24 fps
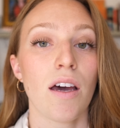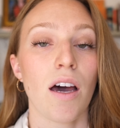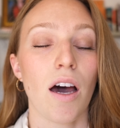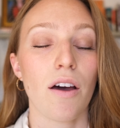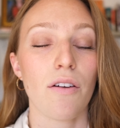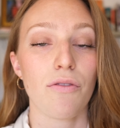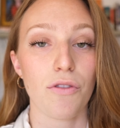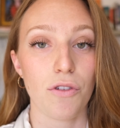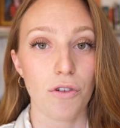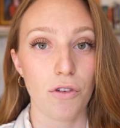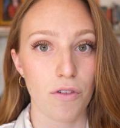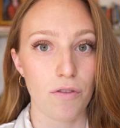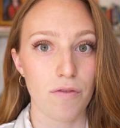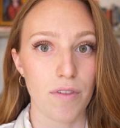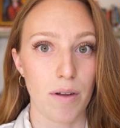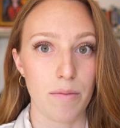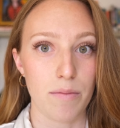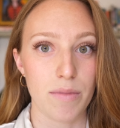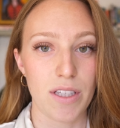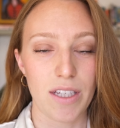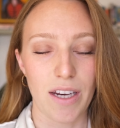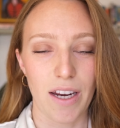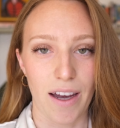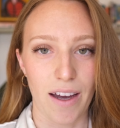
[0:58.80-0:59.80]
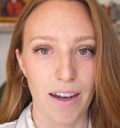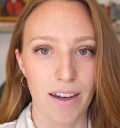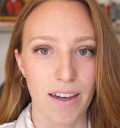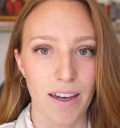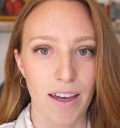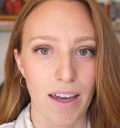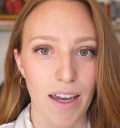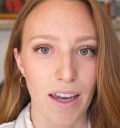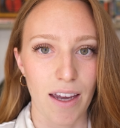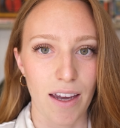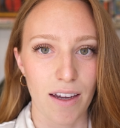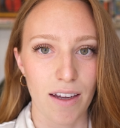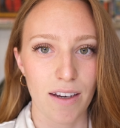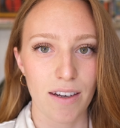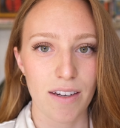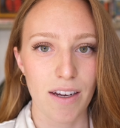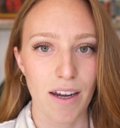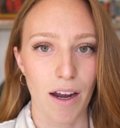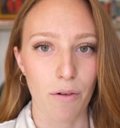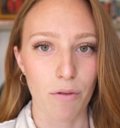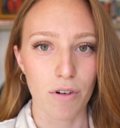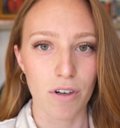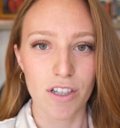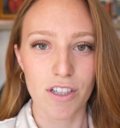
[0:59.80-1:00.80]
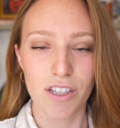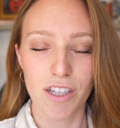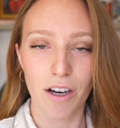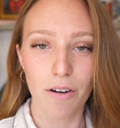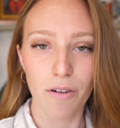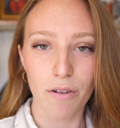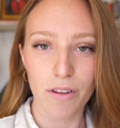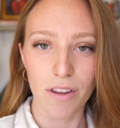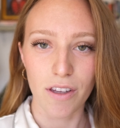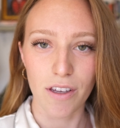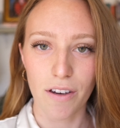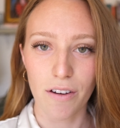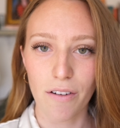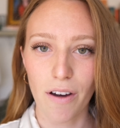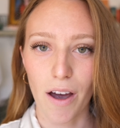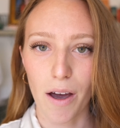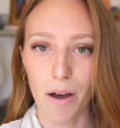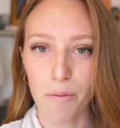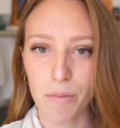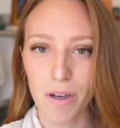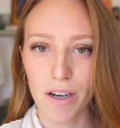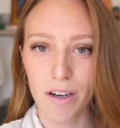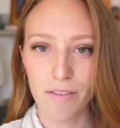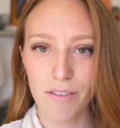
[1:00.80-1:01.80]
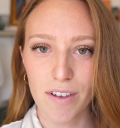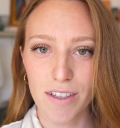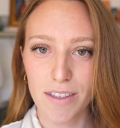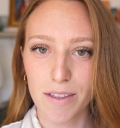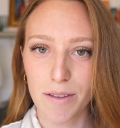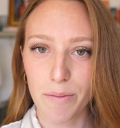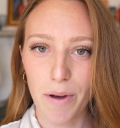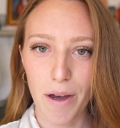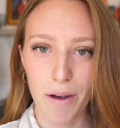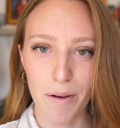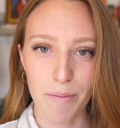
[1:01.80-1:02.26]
a few of them today and I want to share with you how I'm gonna fix them